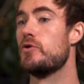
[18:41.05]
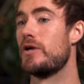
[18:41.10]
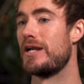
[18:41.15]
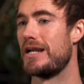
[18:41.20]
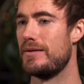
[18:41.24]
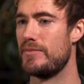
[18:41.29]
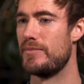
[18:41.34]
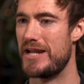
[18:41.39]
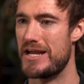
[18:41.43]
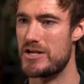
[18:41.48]
you do
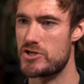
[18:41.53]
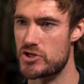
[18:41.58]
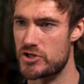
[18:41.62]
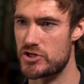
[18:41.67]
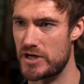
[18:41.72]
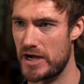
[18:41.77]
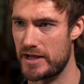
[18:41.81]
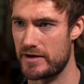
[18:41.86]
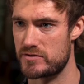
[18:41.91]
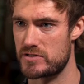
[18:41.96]
an
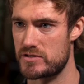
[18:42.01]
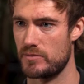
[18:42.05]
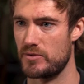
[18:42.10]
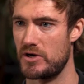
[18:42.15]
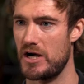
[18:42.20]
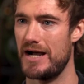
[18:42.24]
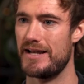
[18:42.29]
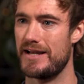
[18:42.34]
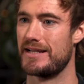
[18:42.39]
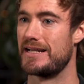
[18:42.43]
elimination diet of
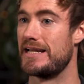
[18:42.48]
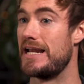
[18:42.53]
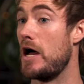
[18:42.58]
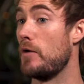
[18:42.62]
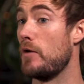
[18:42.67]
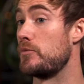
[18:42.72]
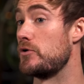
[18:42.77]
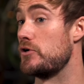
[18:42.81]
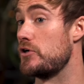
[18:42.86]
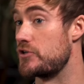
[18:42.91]
some kind, it
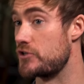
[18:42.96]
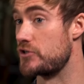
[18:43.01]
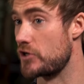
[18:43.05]
can help you